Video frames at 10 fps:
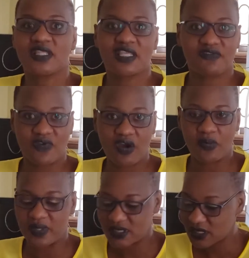in the
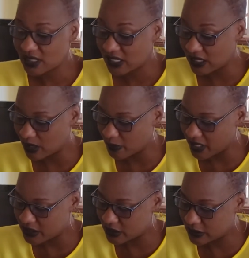environment in the
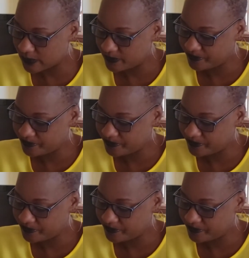past.